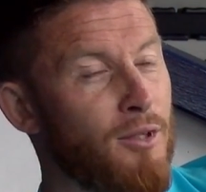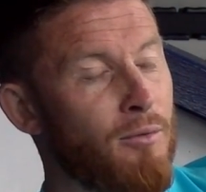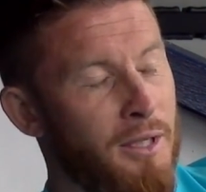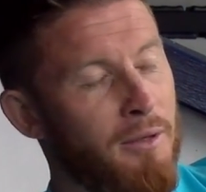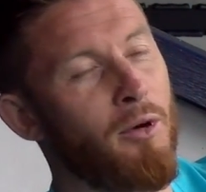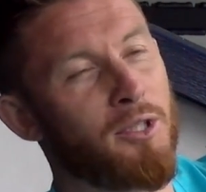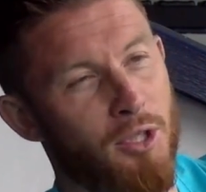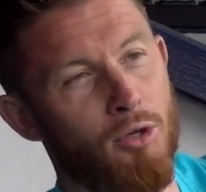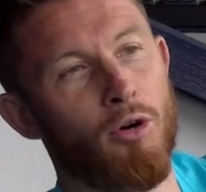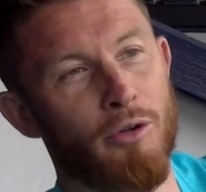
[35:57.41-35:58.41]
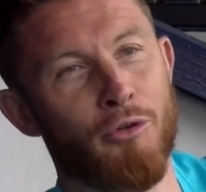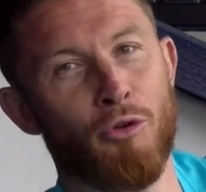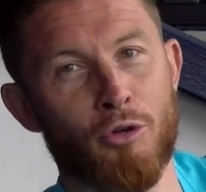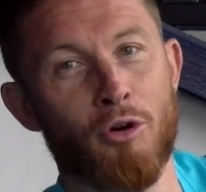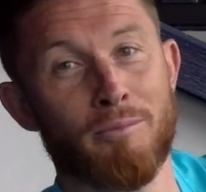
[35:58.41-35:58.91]
He wants to call it the
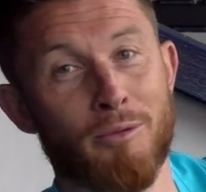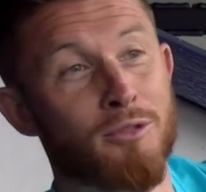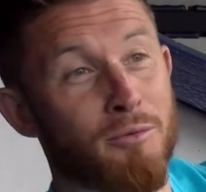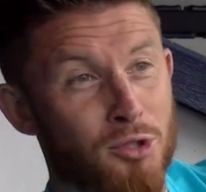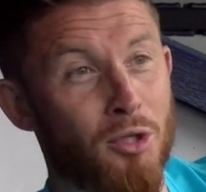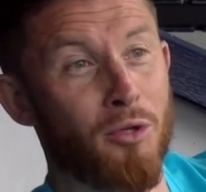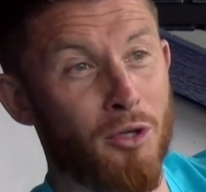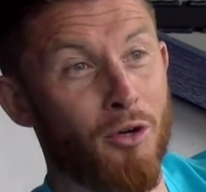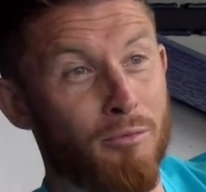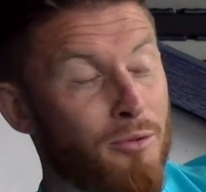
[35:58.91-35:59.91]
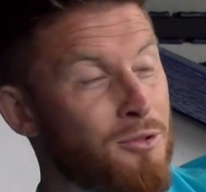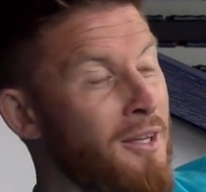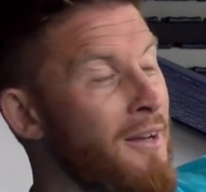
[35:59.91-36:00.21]
new Gorbals, it was still the Gorbals.